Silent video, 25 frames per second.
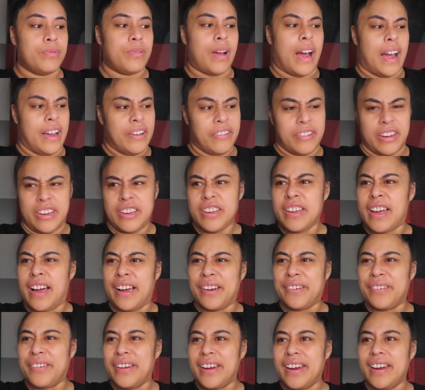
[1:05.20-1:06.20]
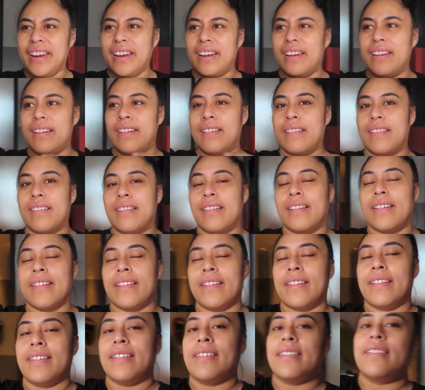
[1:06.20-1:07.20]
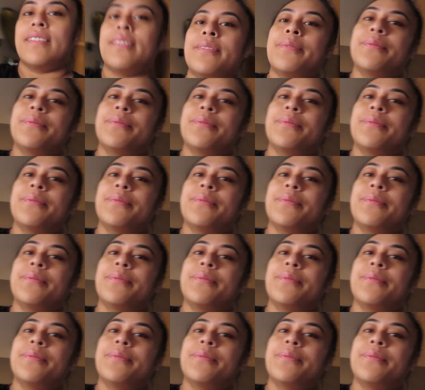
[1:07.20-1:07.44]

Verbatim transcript: hungry. Hungry? Yeah, I'm hungry.